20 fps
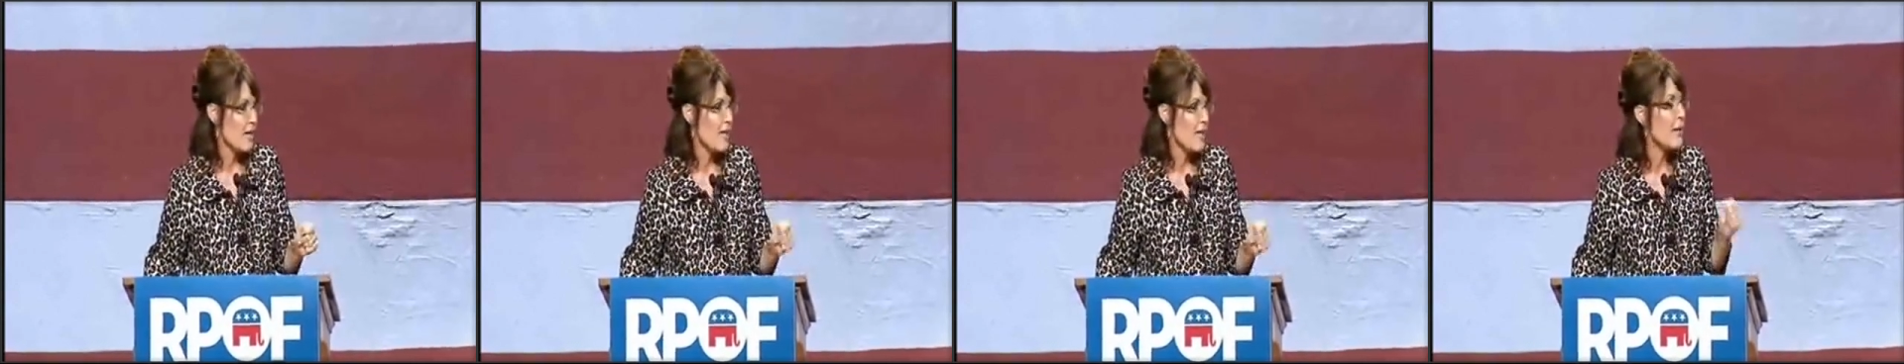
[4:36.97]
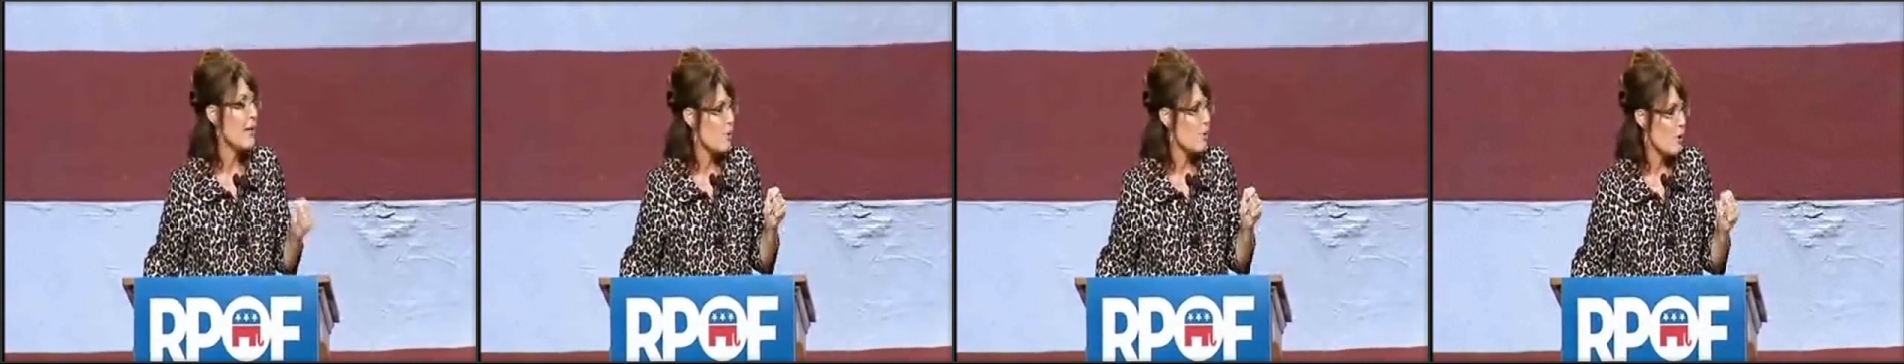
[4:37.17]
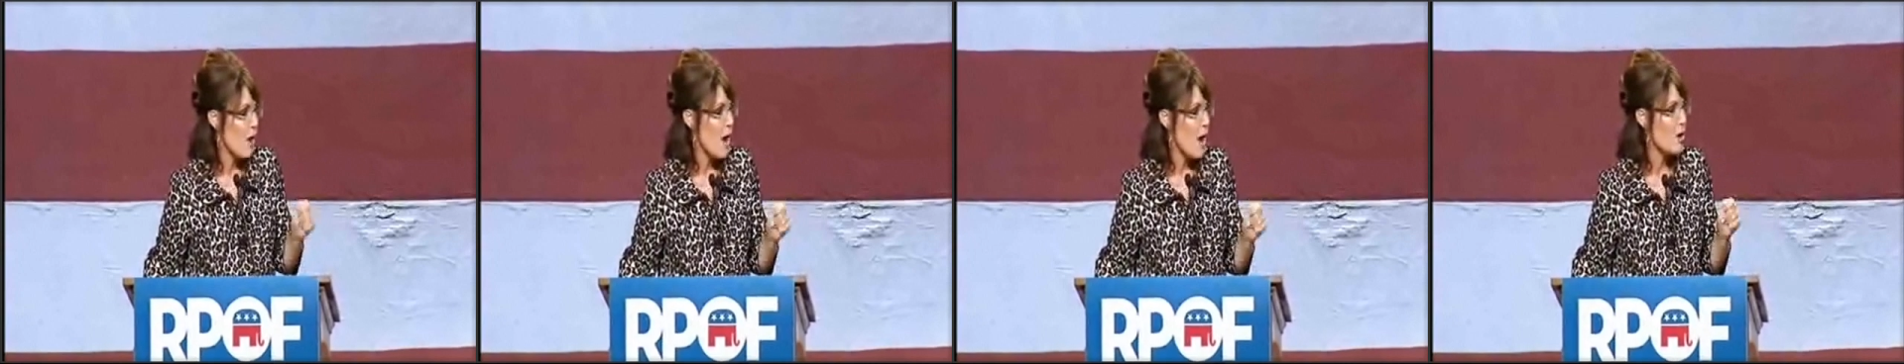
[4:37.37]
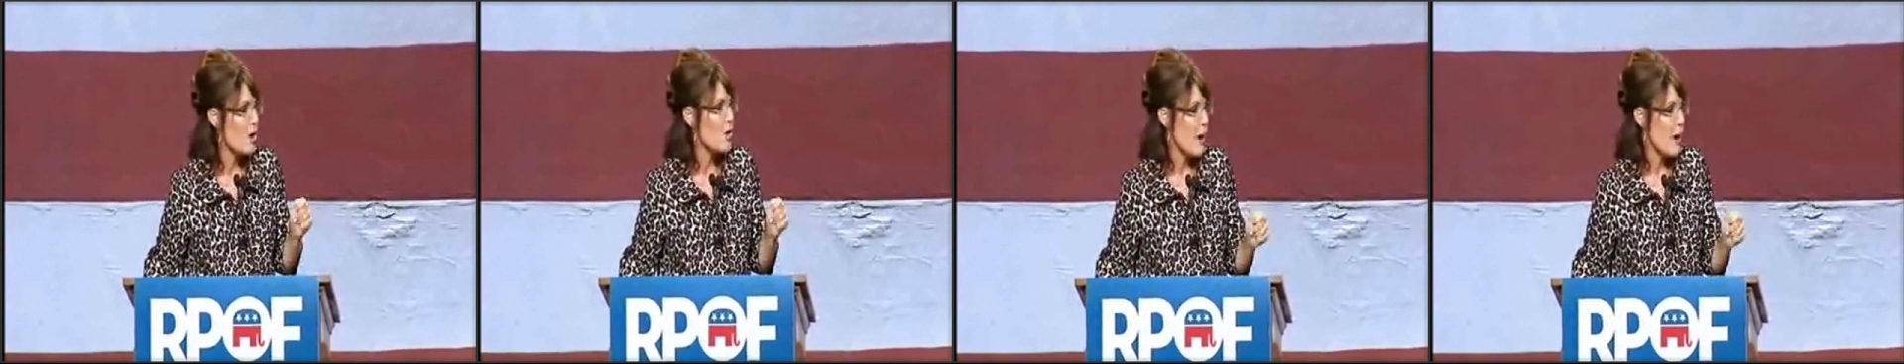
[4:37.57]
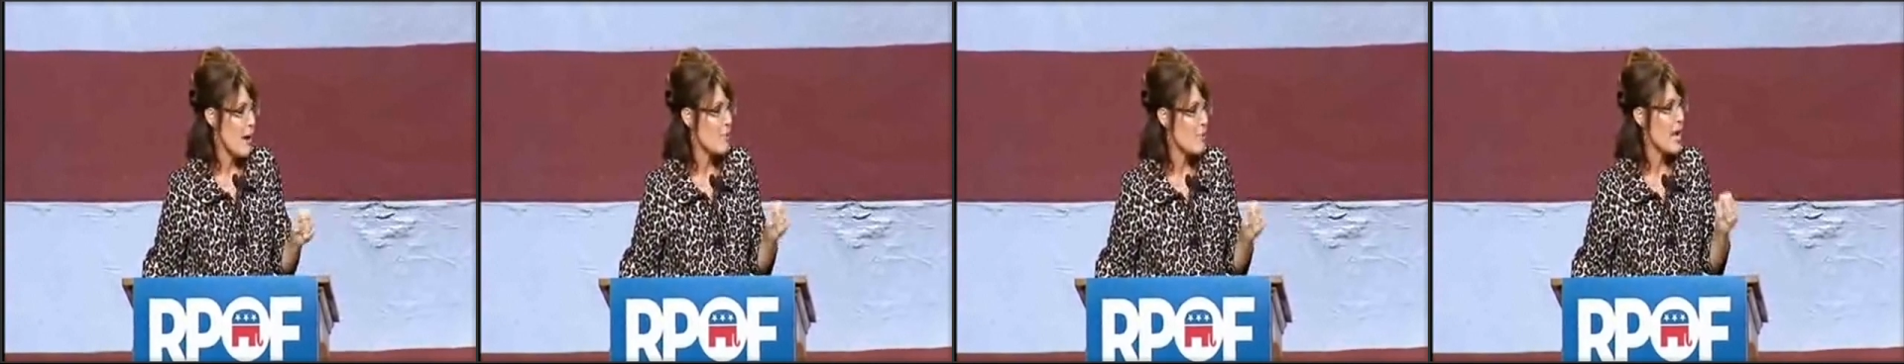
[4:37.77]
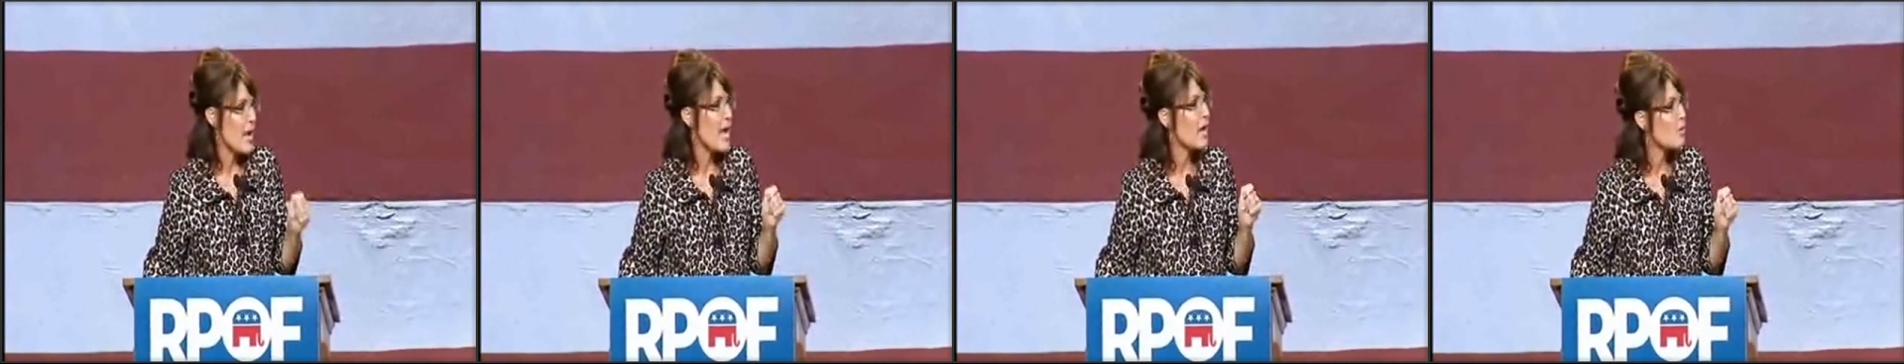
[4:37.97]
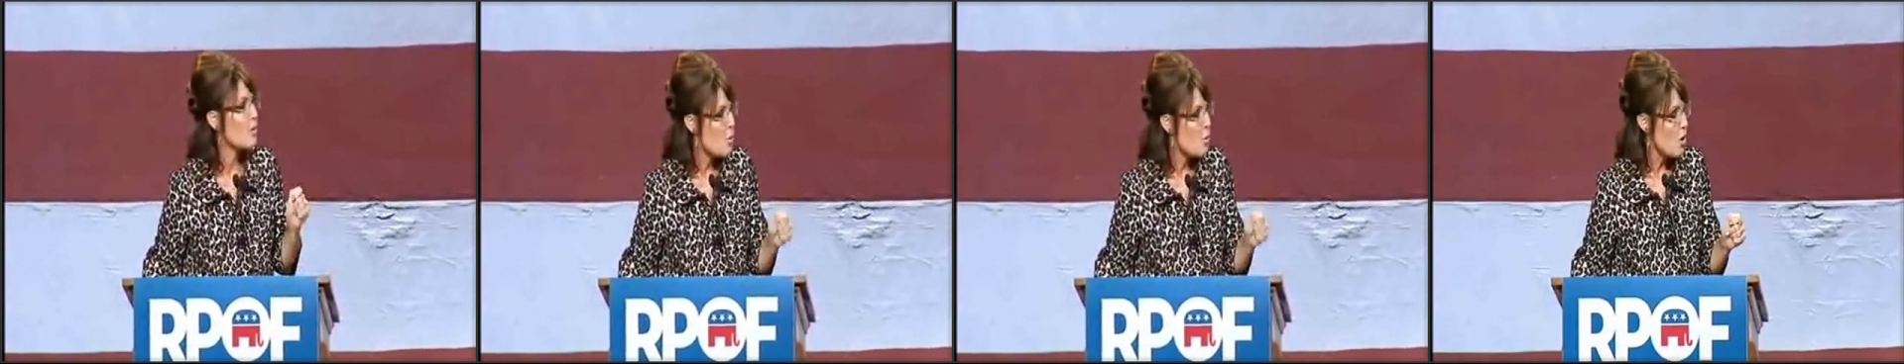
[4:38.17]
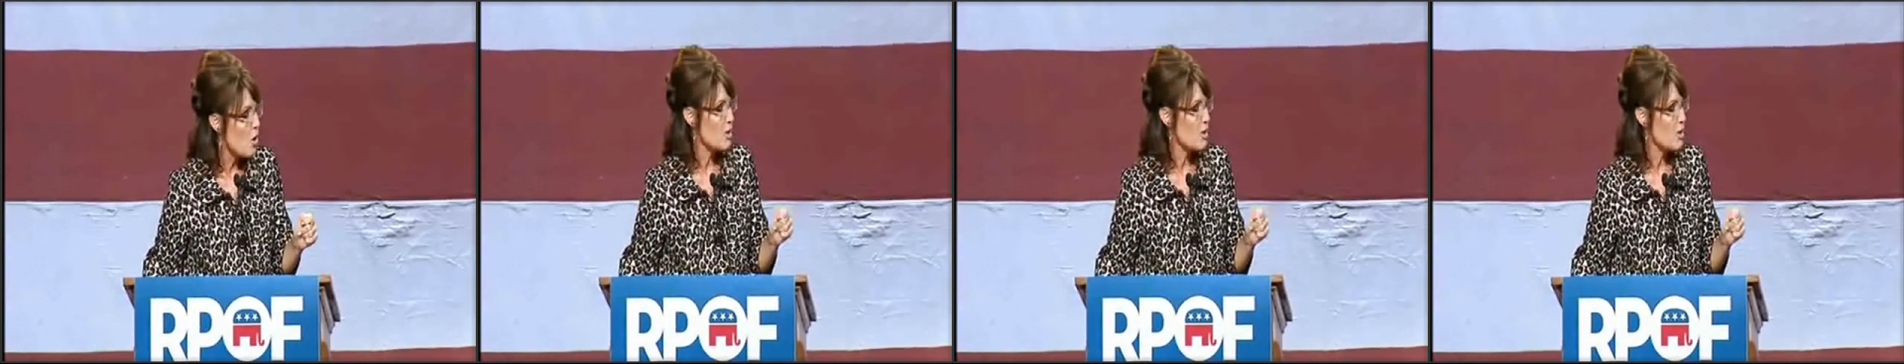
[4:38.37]
that Barack Obama had
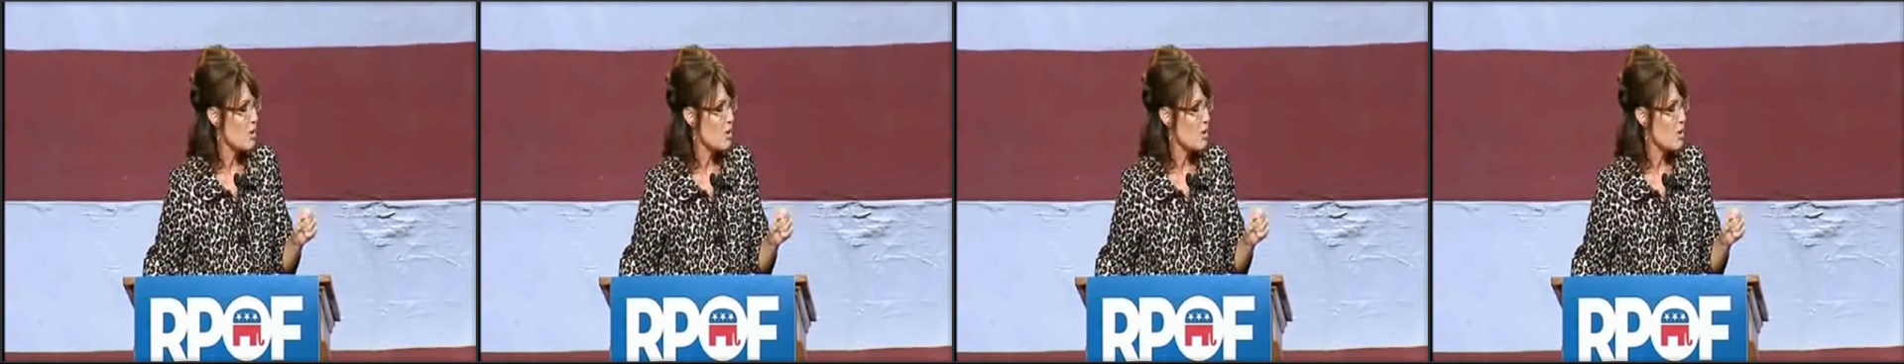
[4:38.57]
warned